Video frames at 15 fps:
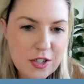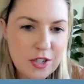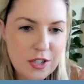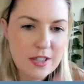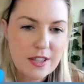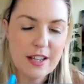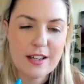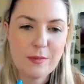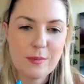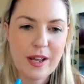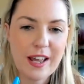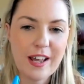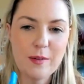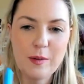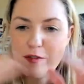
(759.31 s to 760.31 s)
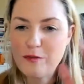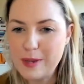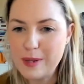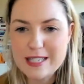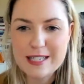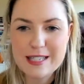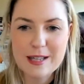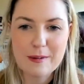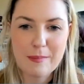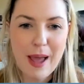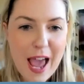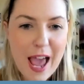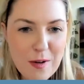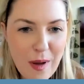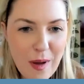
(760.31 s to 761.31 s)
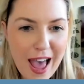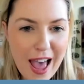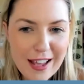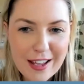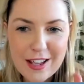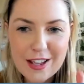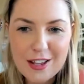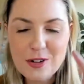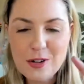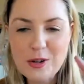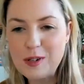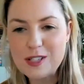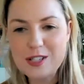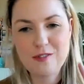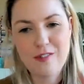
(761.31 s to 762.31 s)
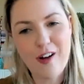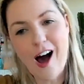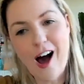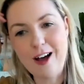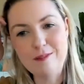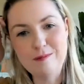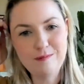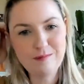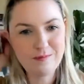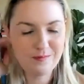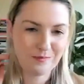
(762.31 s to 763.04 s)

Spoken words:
Do you think we've missed the bandwagon, or what's your vibe?